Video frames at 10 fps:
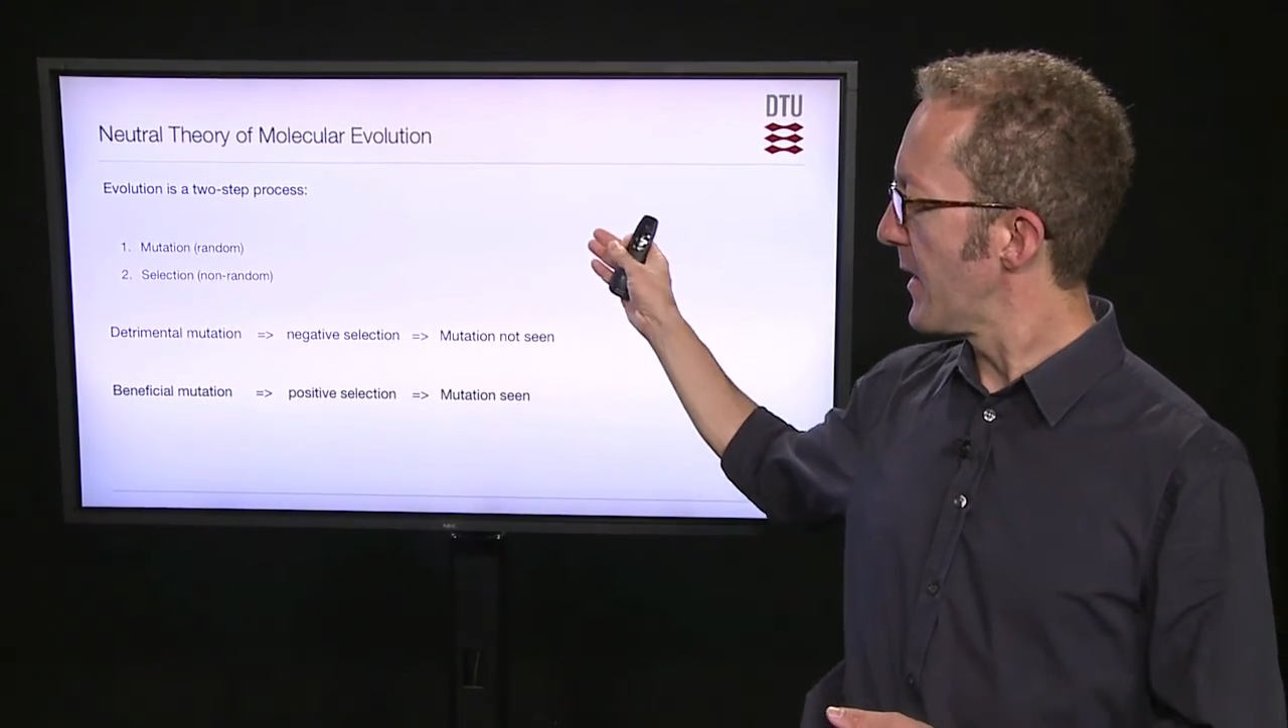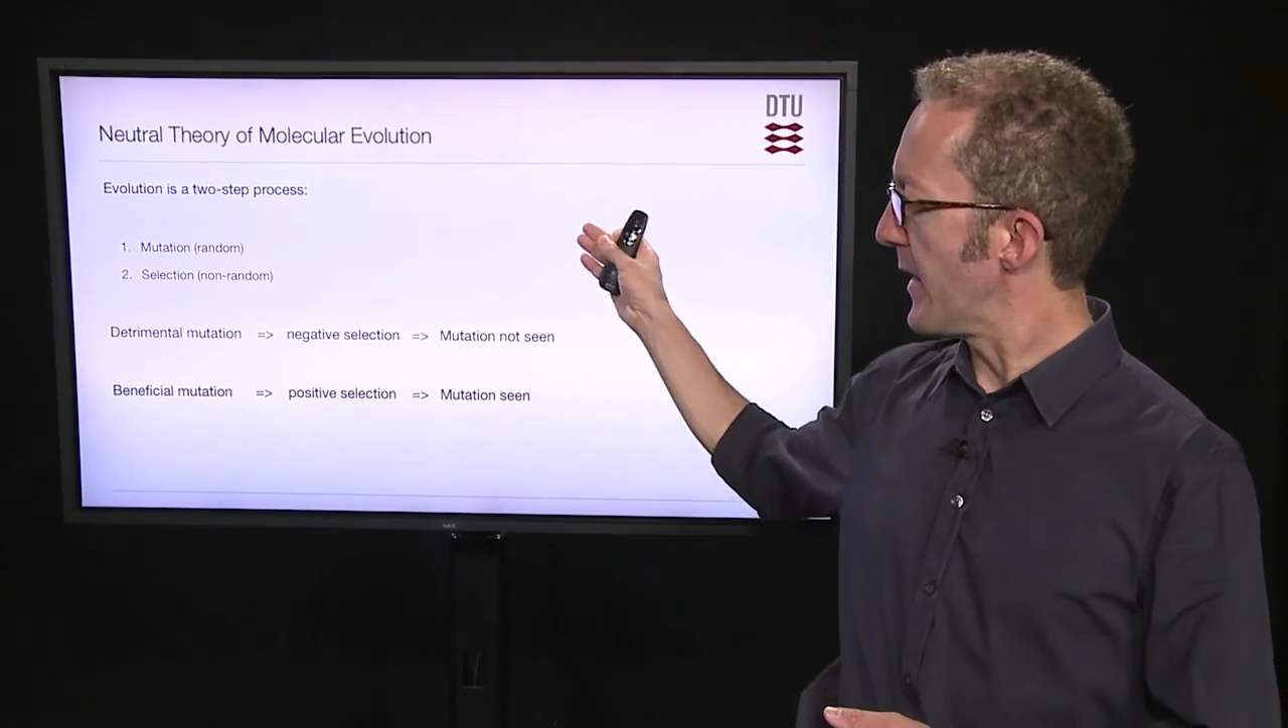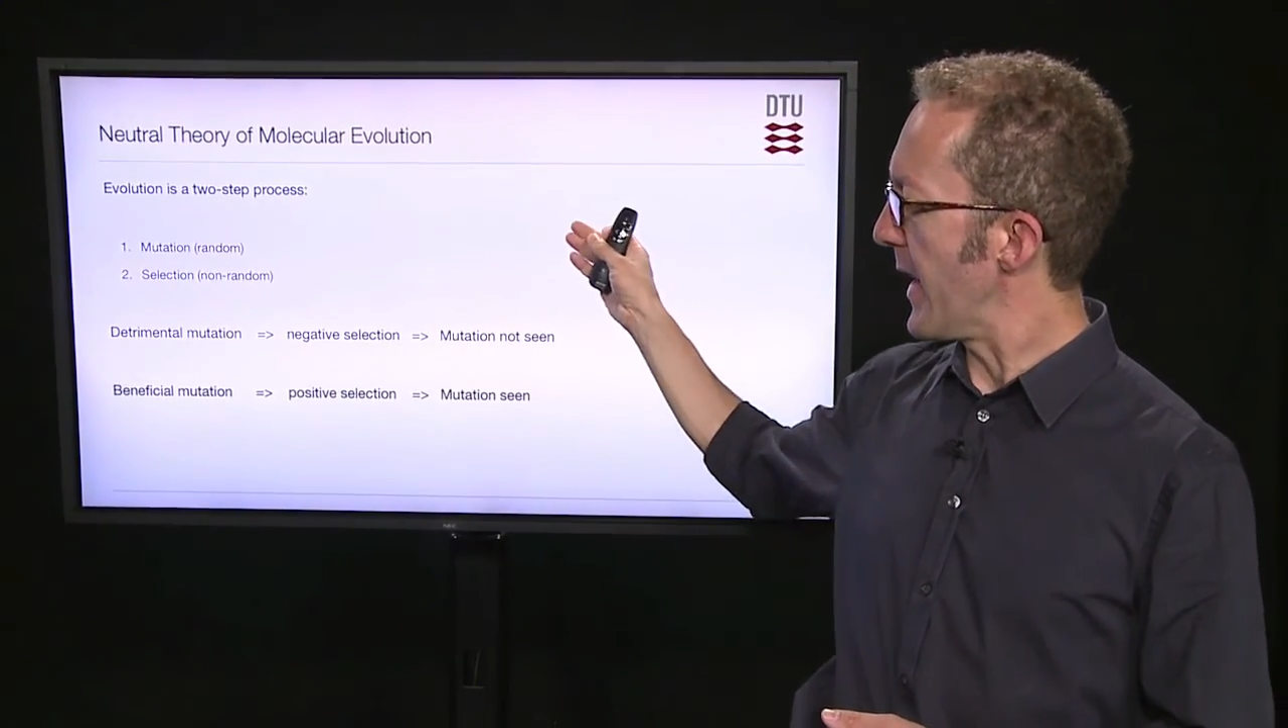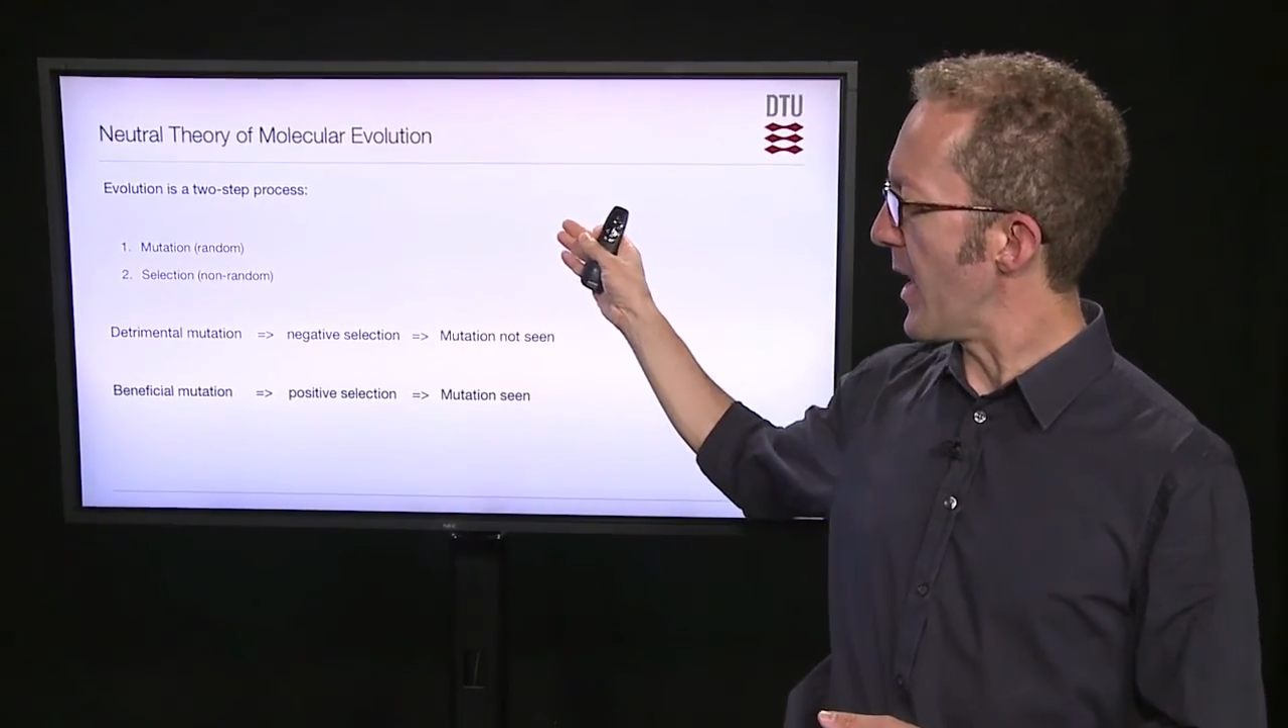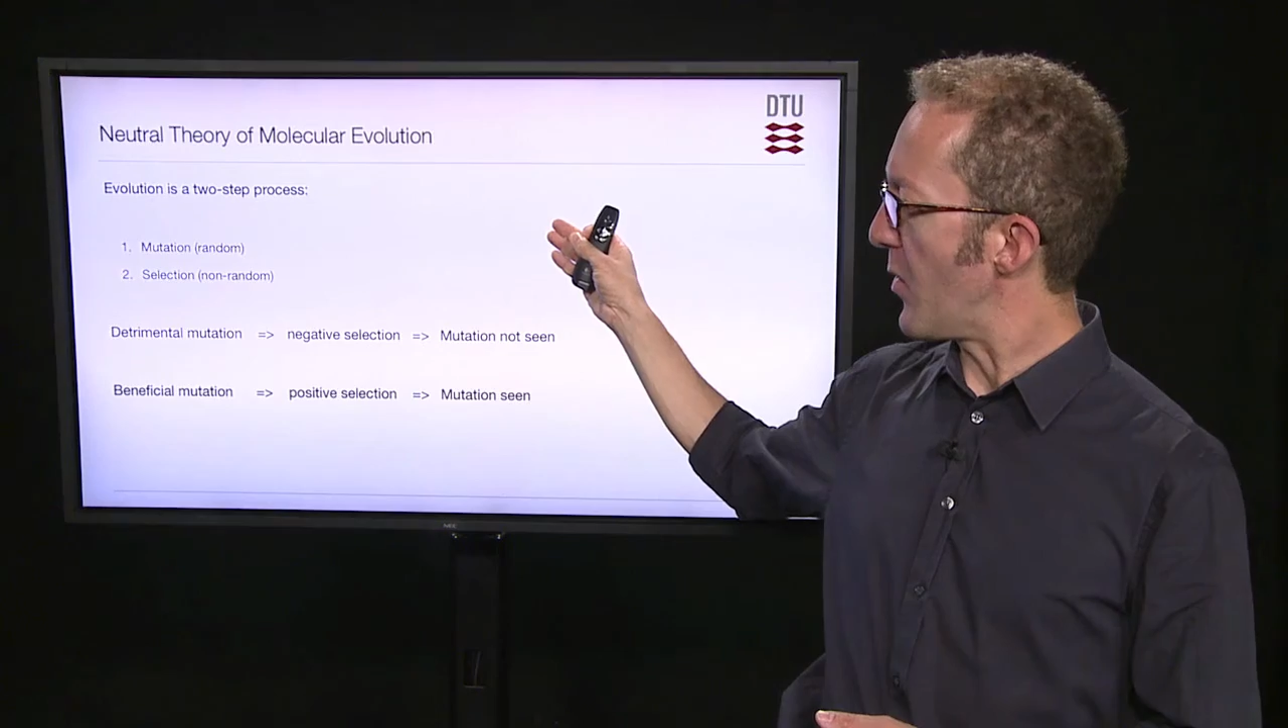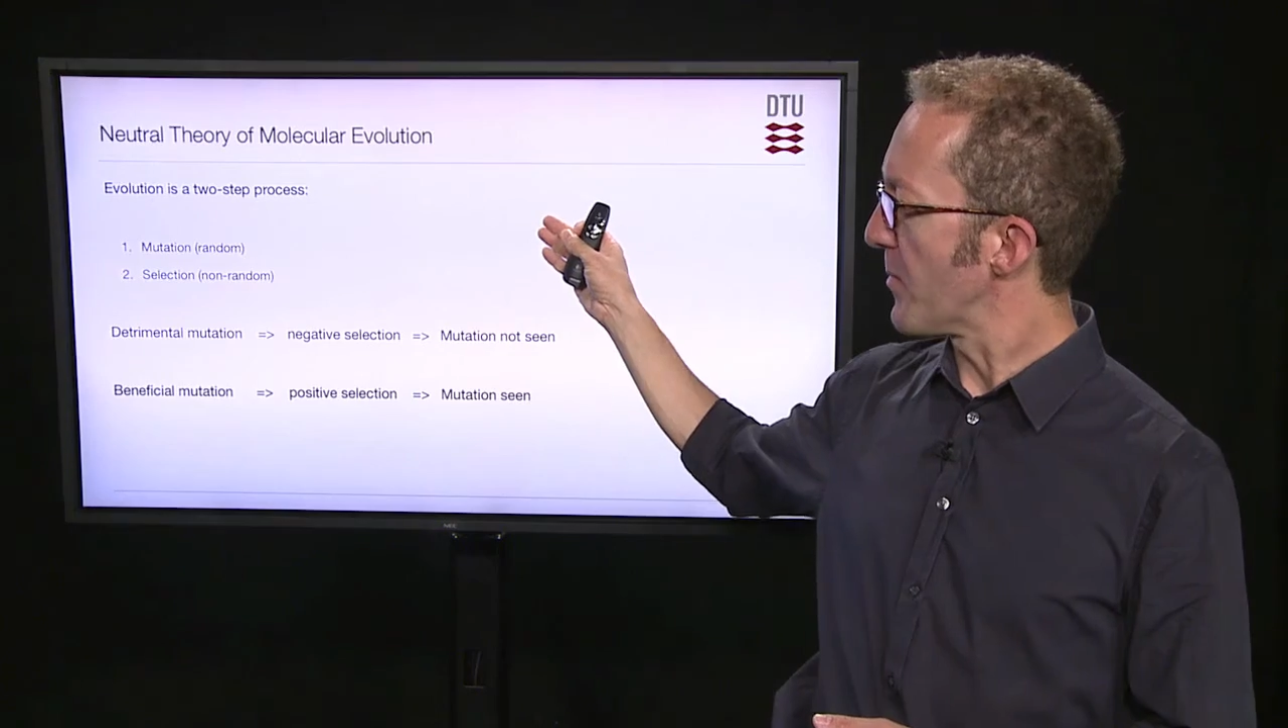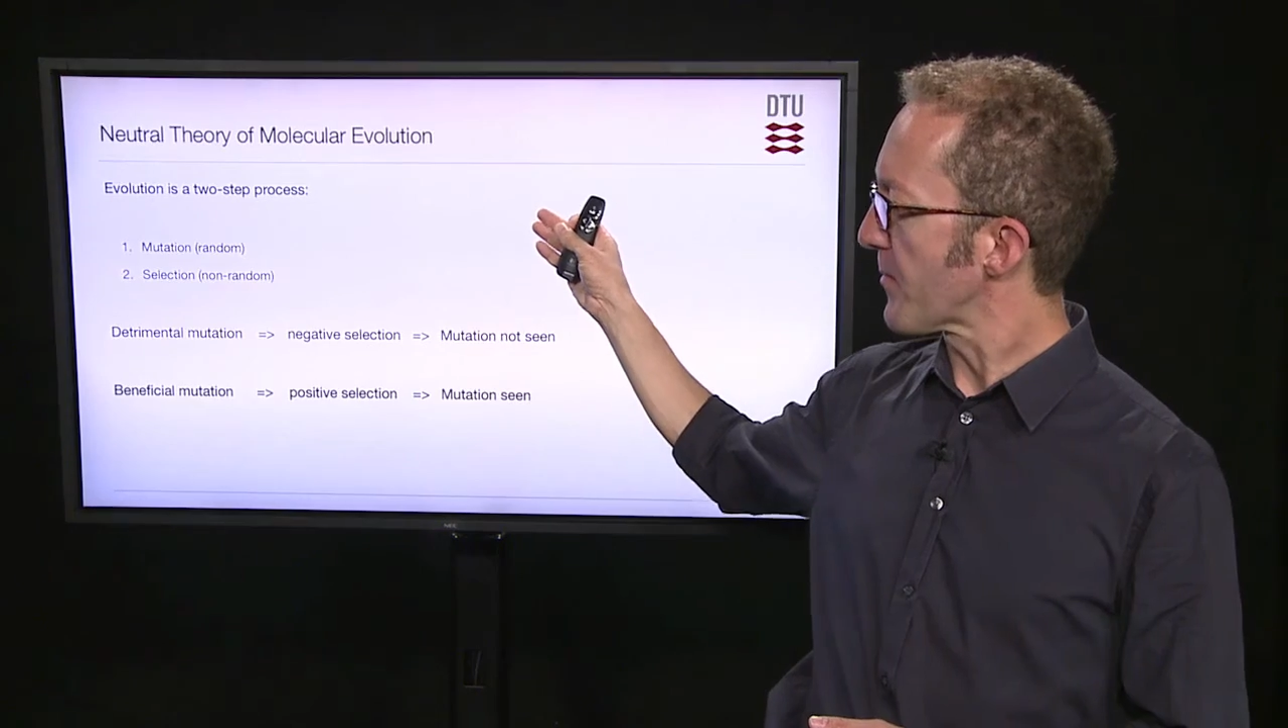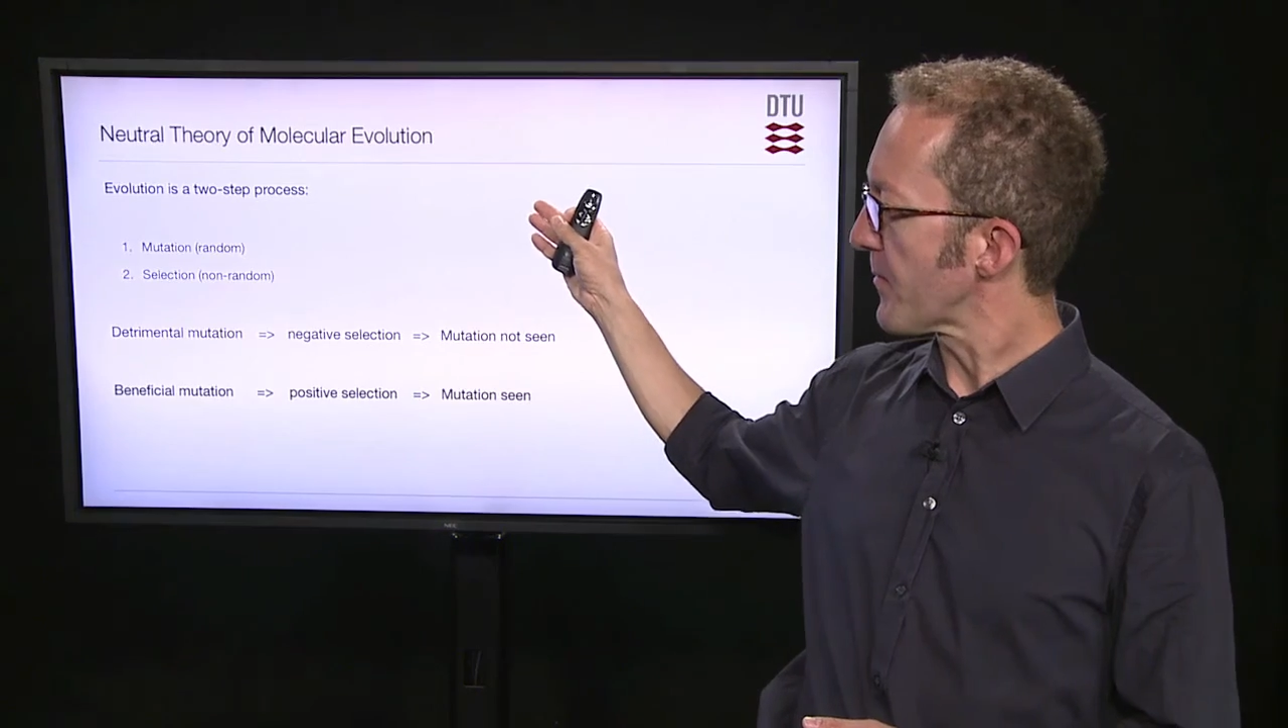Now,